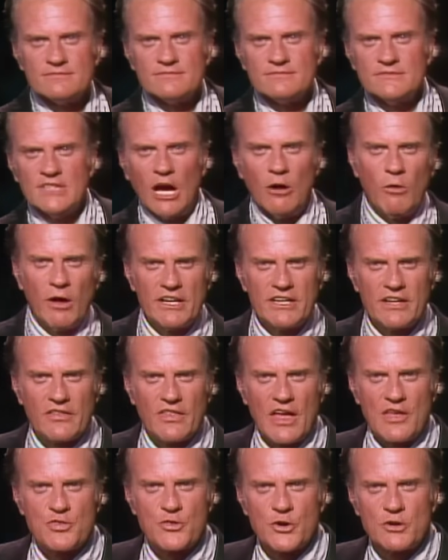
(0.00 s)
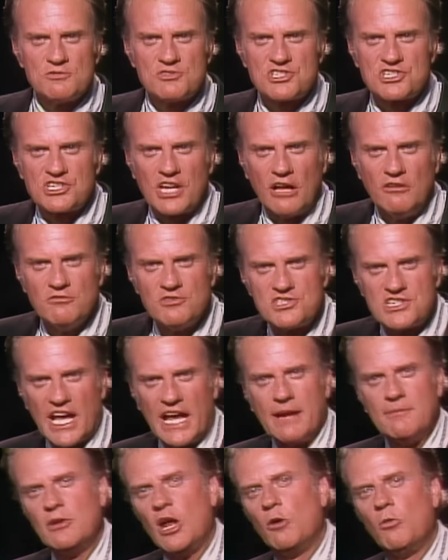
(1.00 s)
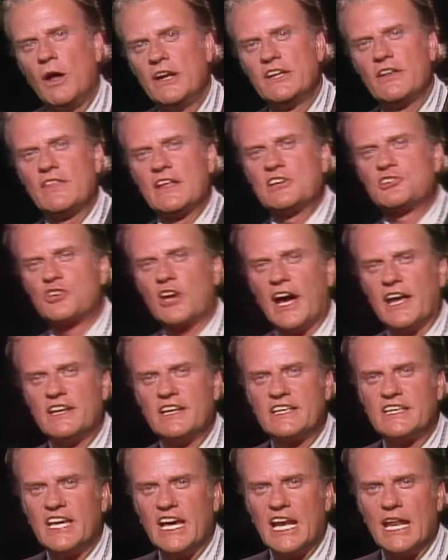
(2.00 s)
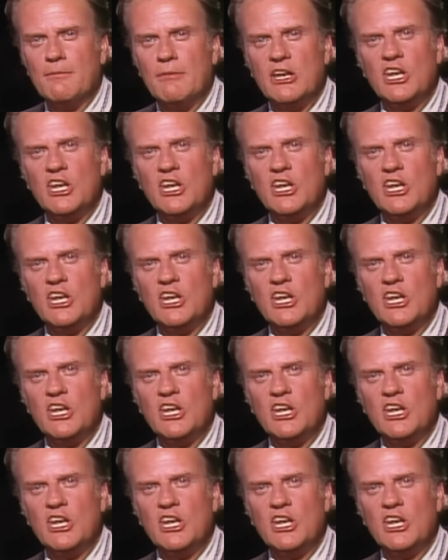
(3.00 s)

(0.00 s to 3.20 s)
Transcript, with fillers: No wonder they threw stones at him. No wonder they tried to kill him.